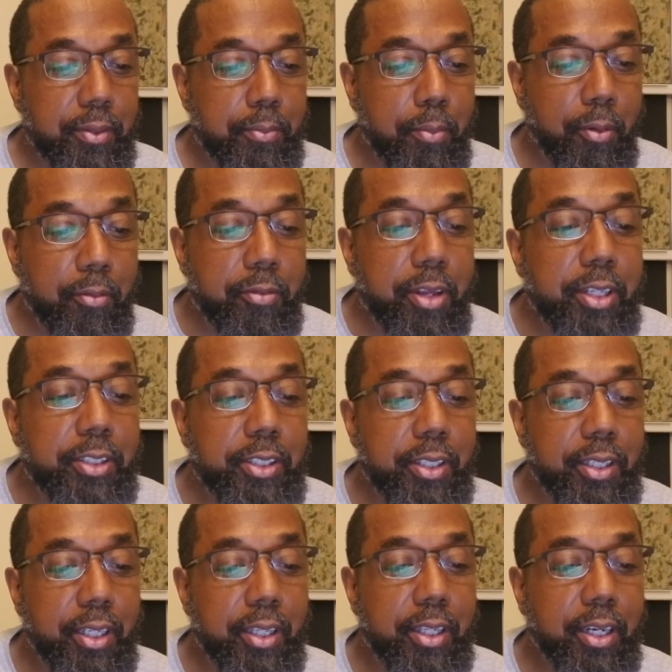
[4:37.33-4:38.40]
prevention
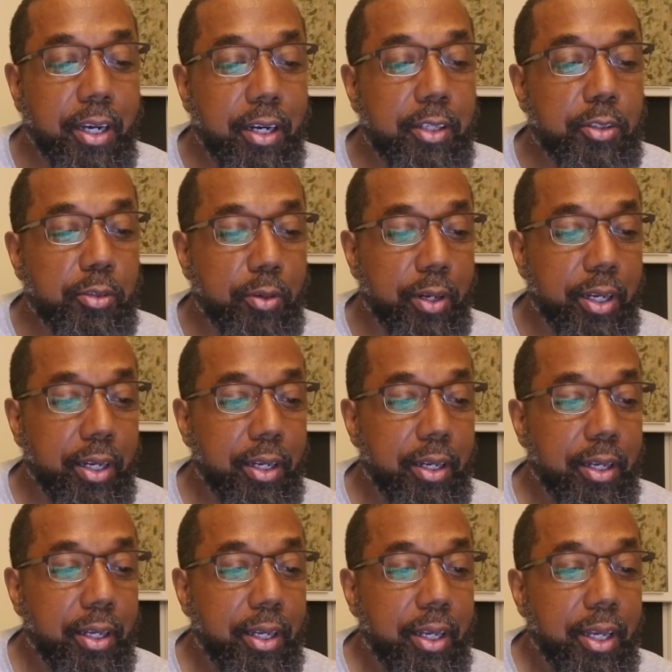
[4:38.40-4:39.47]
in the country.
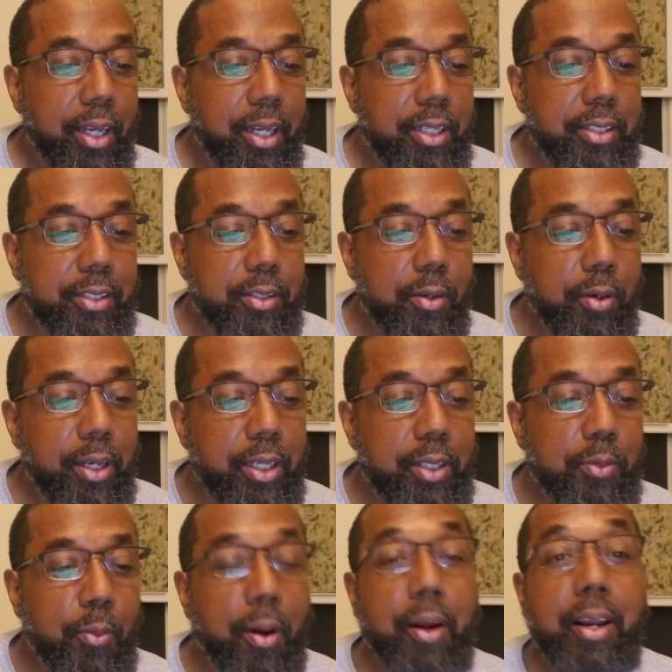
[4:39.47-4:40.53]
And so he's
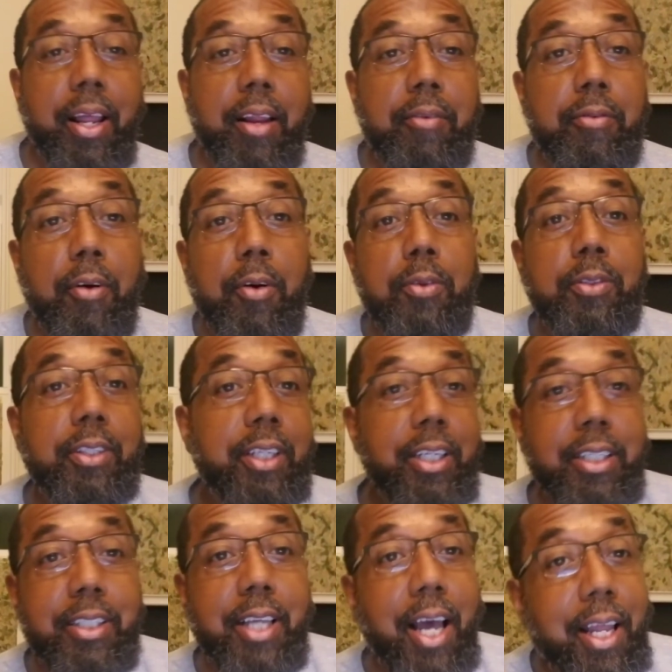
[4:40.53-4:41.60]
wearing headphones and he's
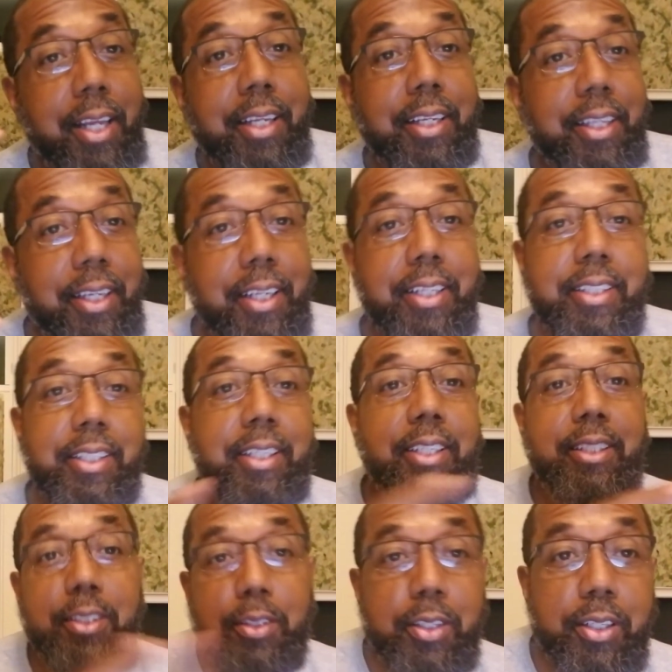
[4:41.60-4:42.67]
silently listening
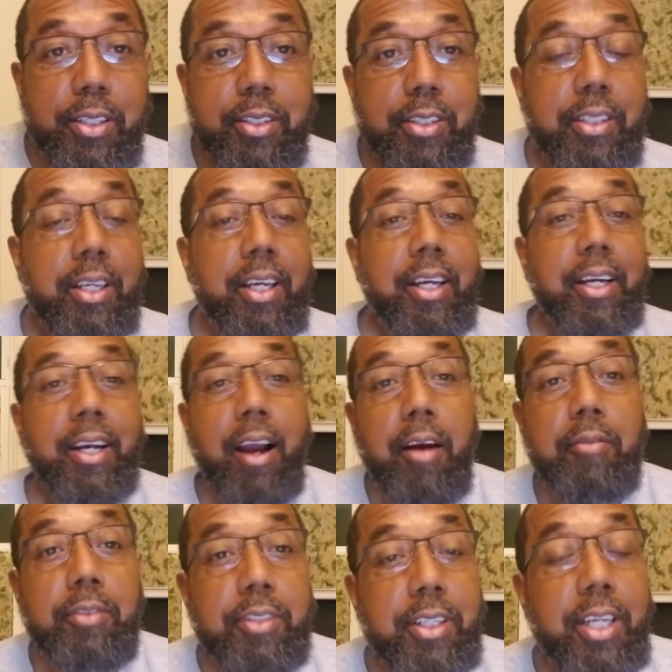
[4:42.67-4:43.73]
to this
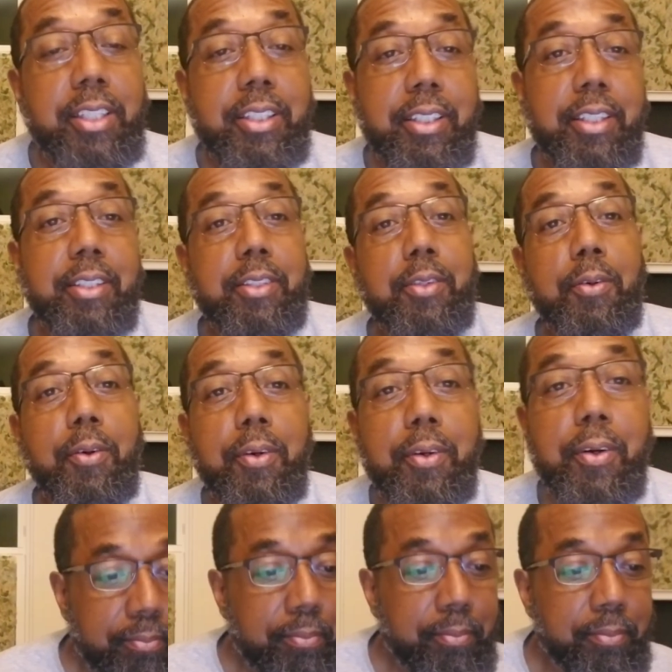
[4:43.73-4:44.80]
conversation that's going
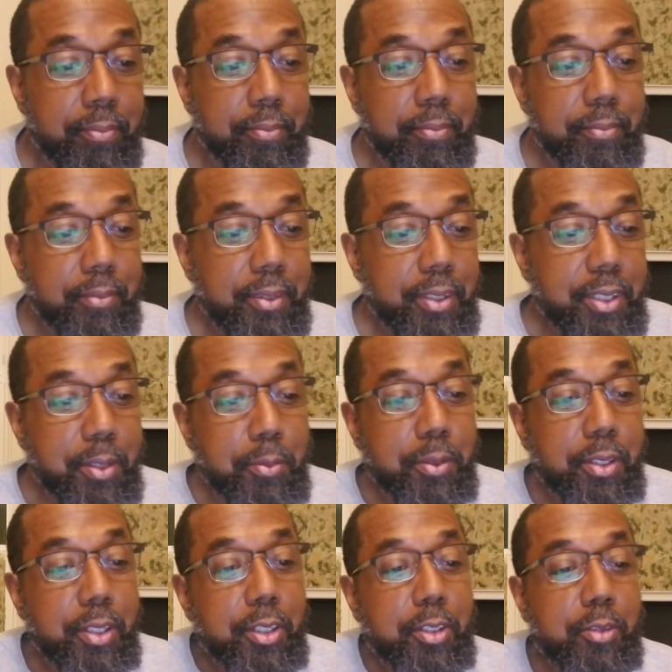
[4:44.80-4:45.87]
on. And she was a
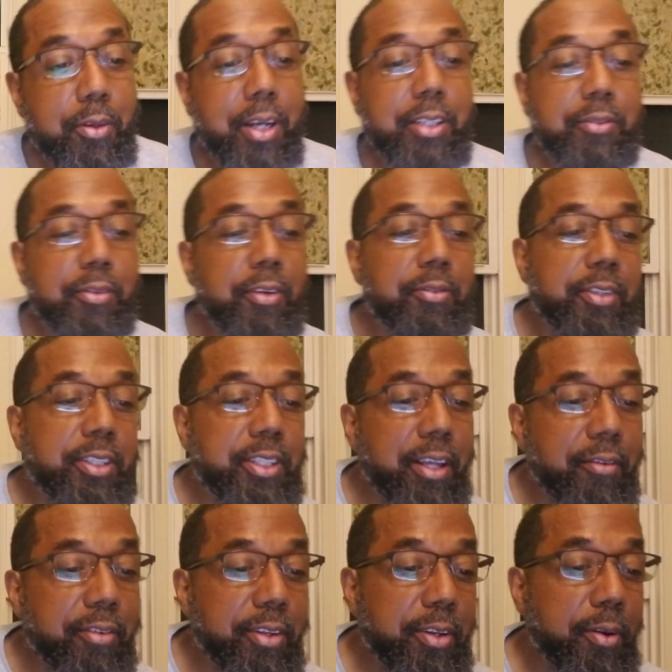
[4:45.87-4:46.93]
distressed
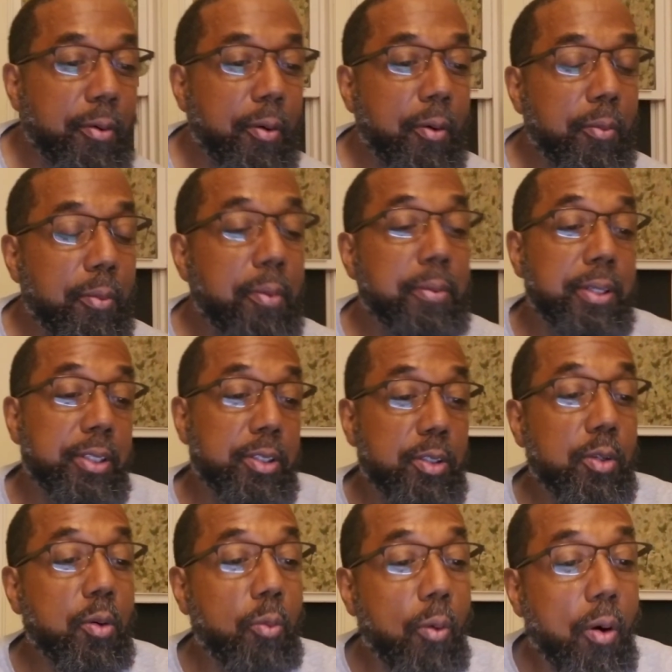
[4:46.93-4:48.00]
57-year-old woman. This is a
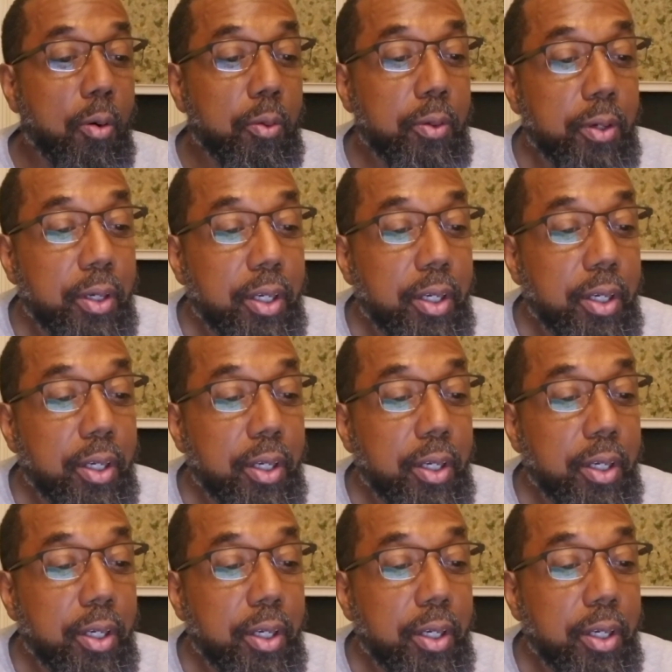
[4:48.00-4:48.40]
quote.